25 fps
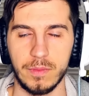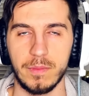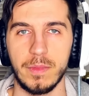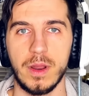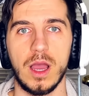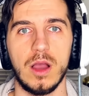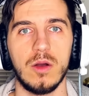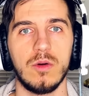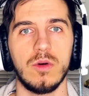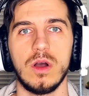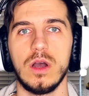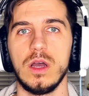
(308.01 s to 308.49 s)
From
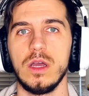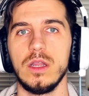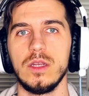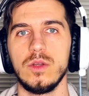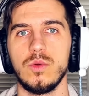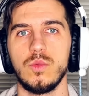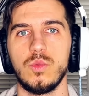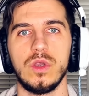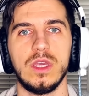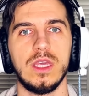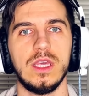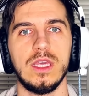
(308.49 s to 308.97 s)
now
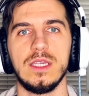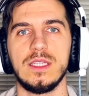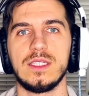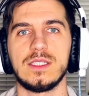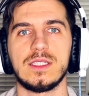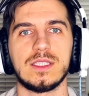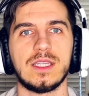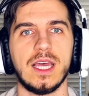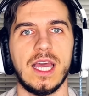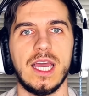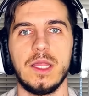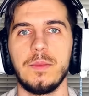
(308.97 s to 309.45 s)
on, we
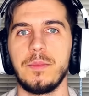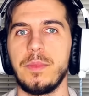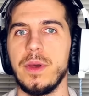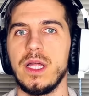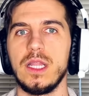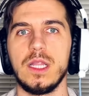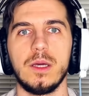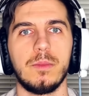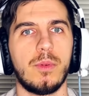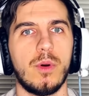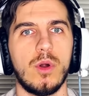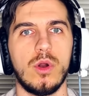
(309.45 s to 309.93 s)
stand
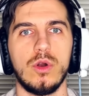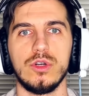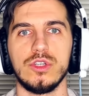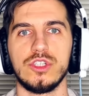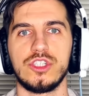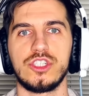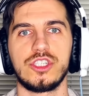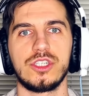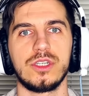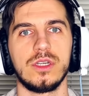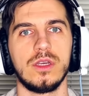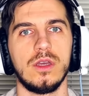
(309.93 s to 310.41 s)
Bella
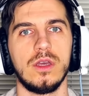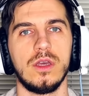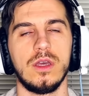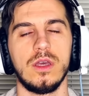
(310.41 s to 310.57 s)
Poarch.